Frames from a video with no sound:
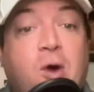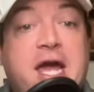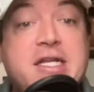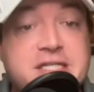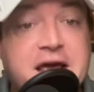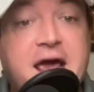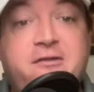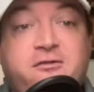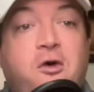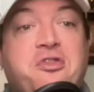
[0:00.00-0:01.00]
great
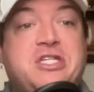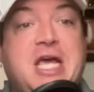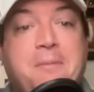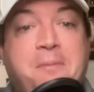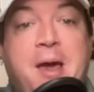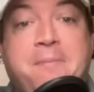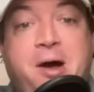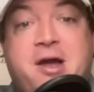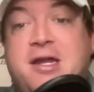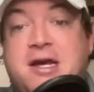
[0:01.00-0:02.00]
day for the Tampa Bay
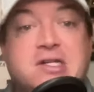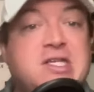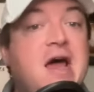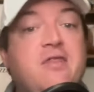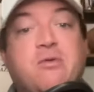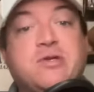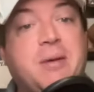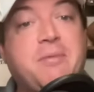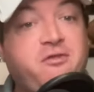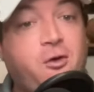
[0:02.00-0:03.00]
Buccaneers. There was
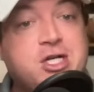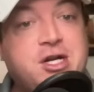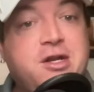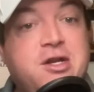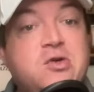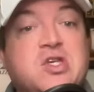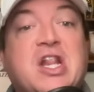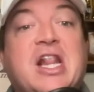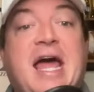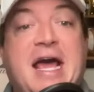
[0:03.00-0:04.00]
some unfortunate news
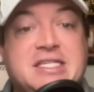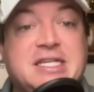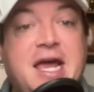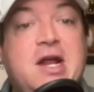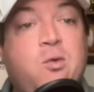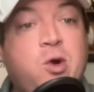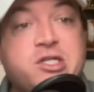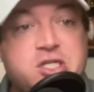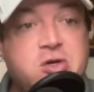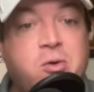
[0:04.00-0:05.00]
last night
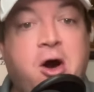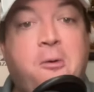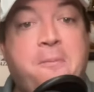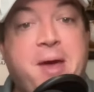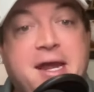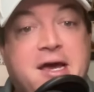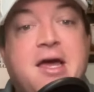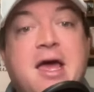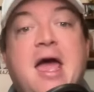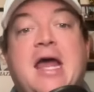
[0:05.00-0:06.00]
with Sua
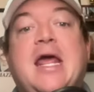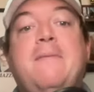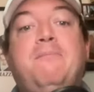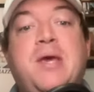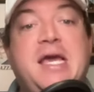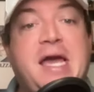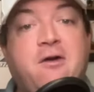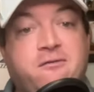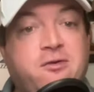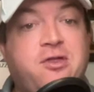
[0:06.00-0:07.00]
Opeta and him being
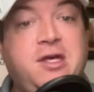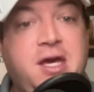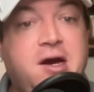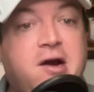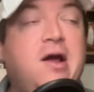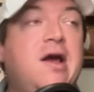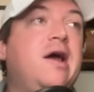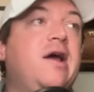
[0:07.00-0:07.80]
out for the year.